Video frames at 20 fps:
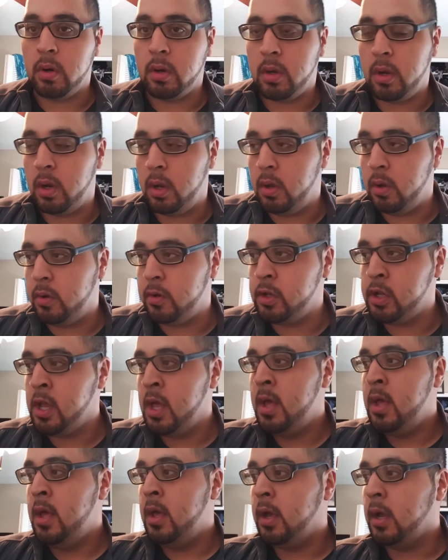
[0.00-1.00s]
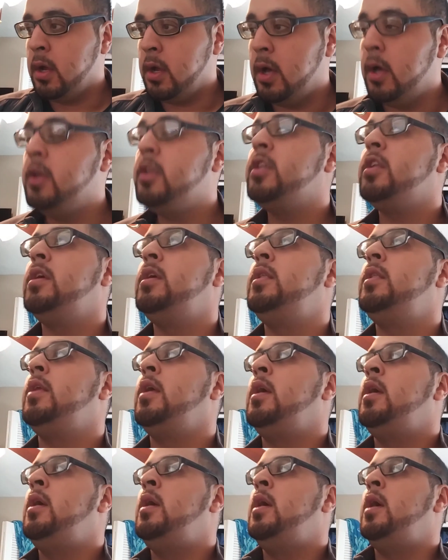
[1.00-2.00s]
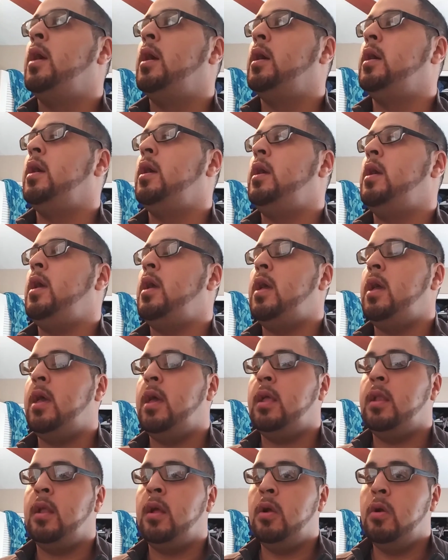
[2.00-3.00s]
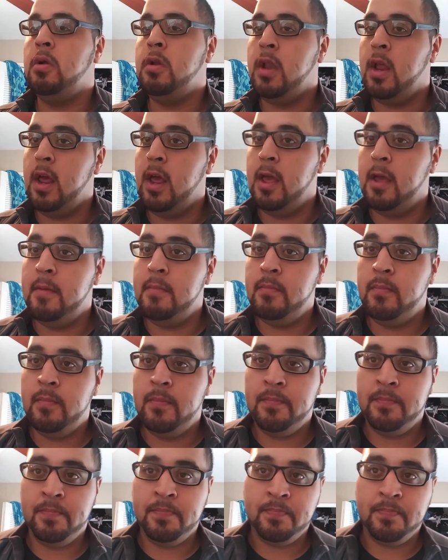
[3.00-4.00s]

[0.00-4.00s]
close cousin. And her name